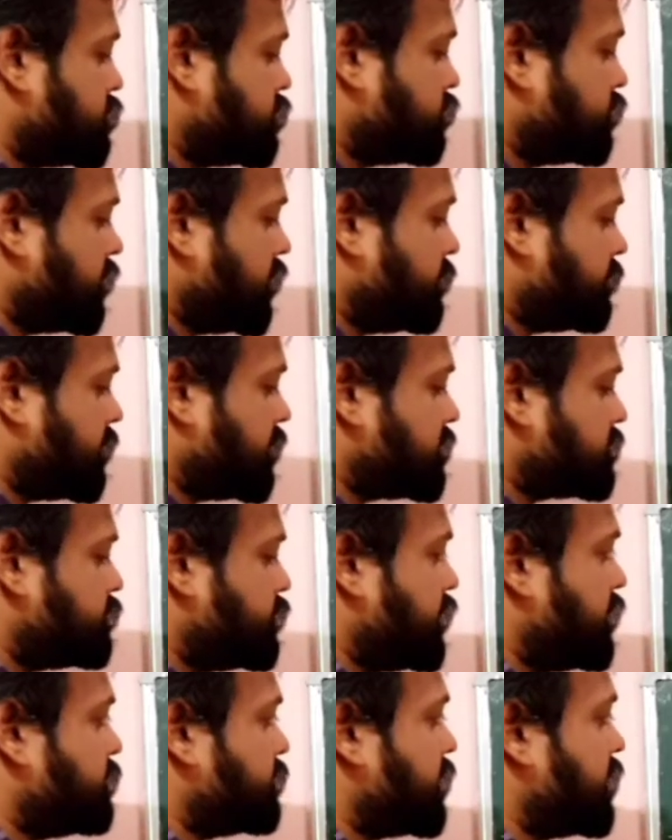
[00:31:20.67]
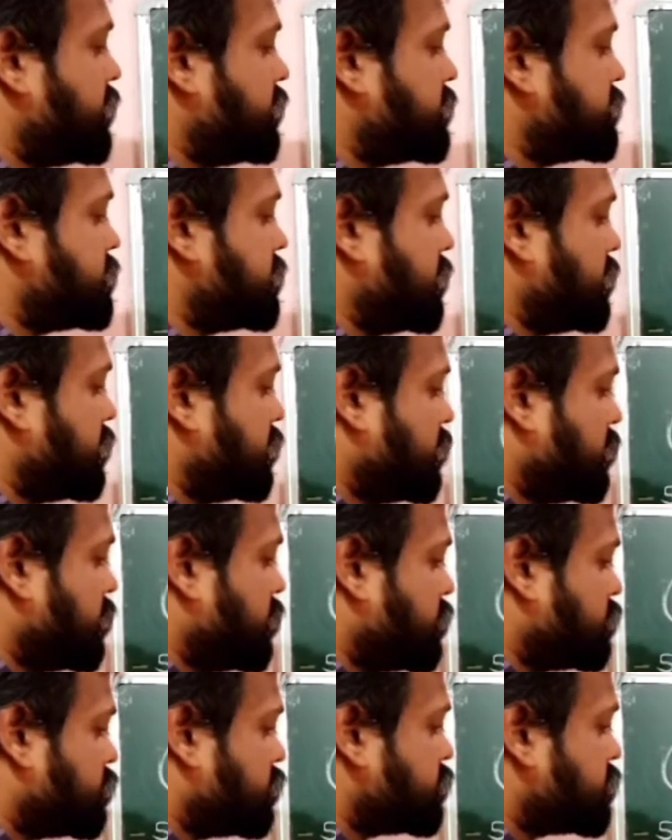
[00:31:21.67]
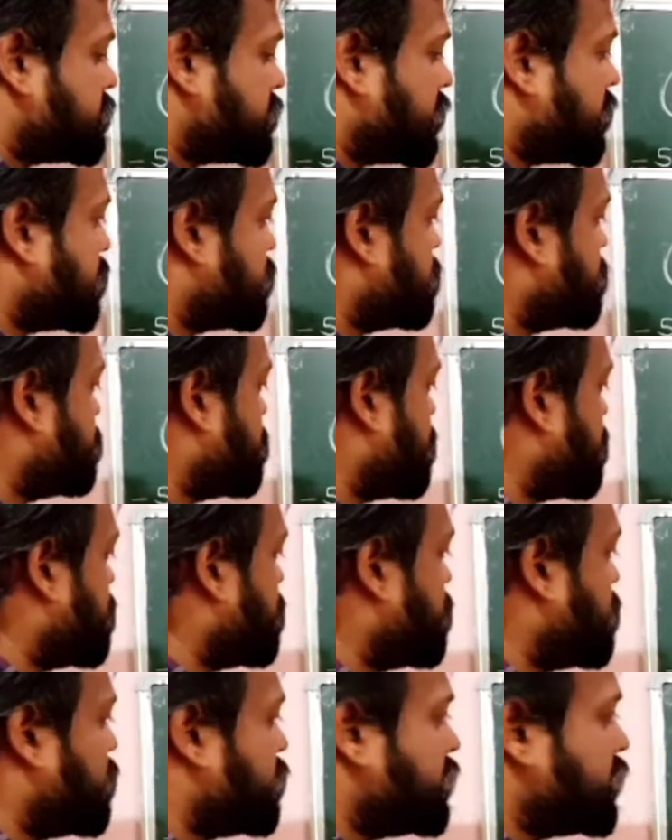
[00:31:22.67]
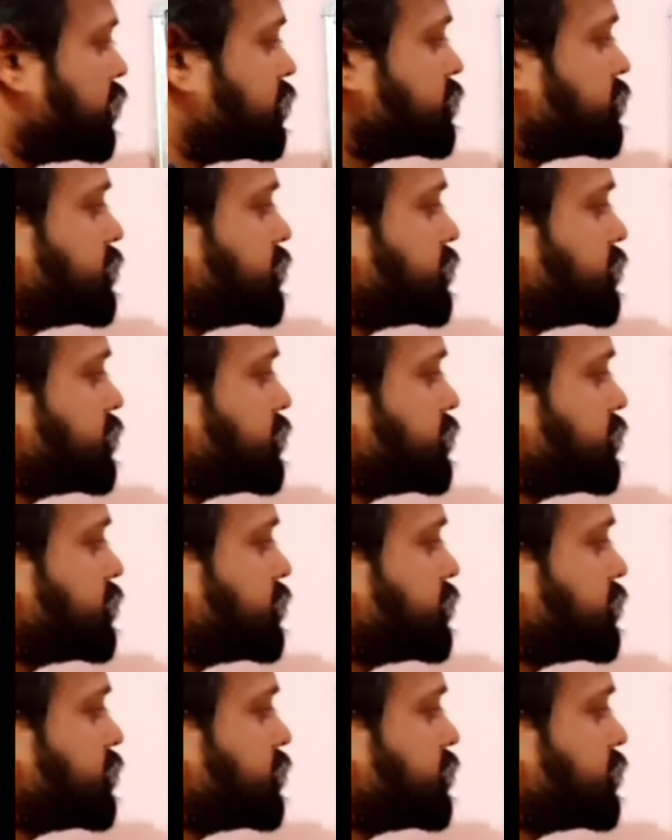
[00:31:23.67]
2a plus b minus c. So start the bracket and now